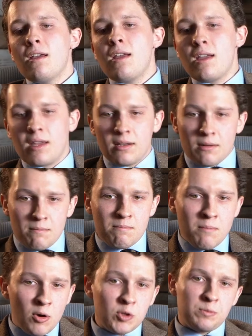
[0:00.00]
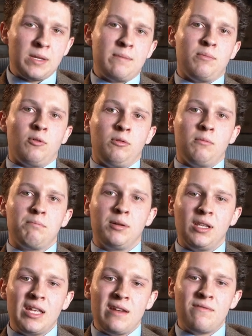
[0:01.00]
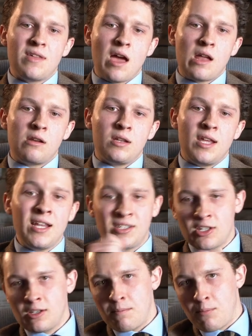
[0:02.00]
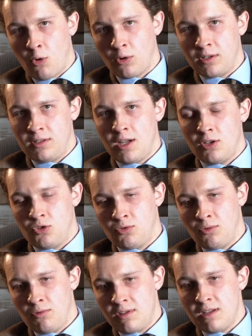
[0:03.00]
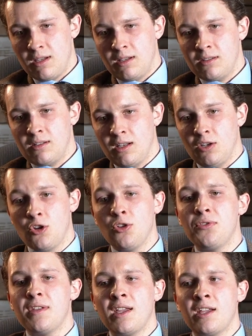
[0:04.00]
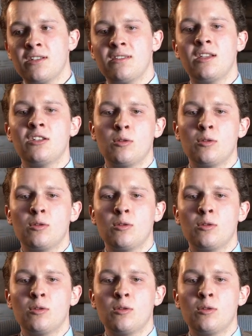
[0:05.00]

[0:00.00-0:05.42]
and most people believe that he says important and true things, and good things, things